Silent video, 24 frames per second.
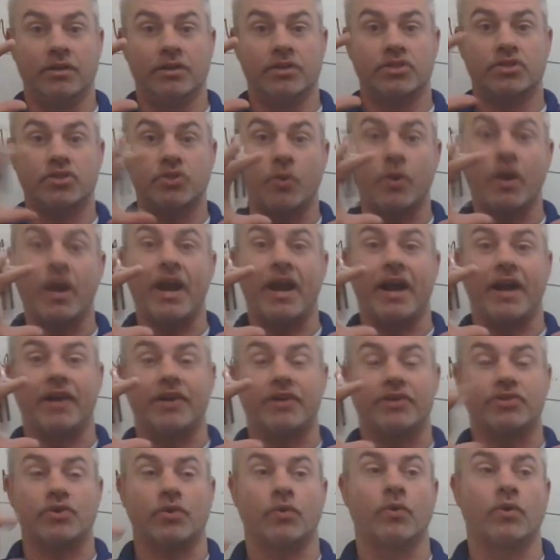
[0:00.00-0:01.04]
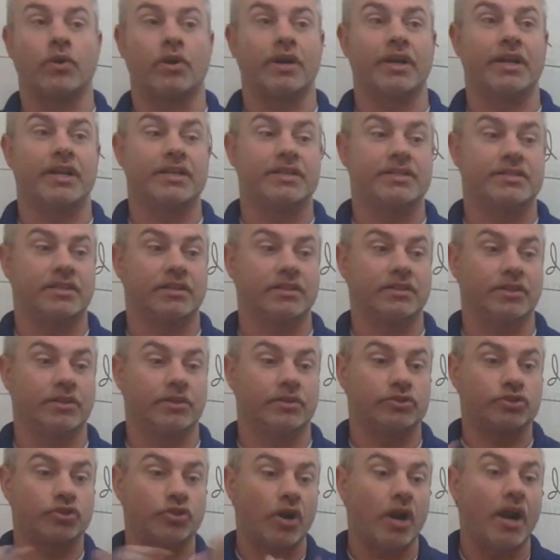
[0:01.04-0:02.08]
squares or into
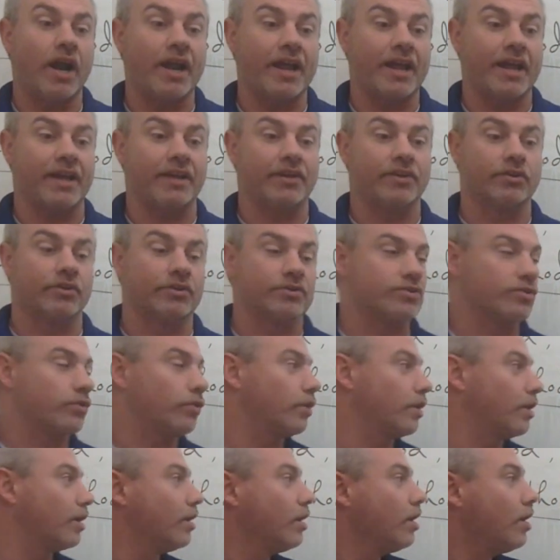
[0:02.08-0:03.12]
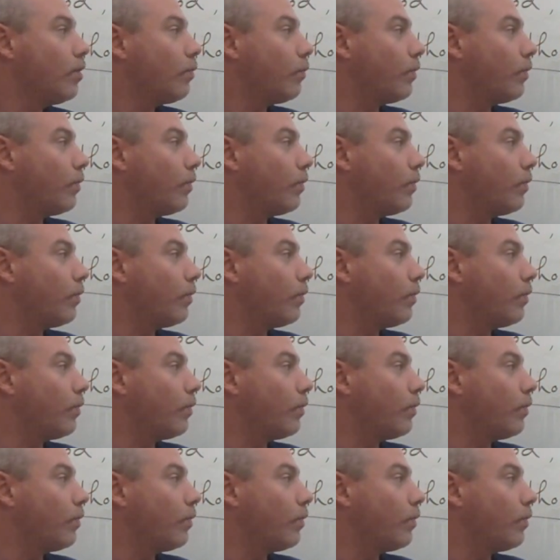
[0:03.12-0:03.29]
little triangles or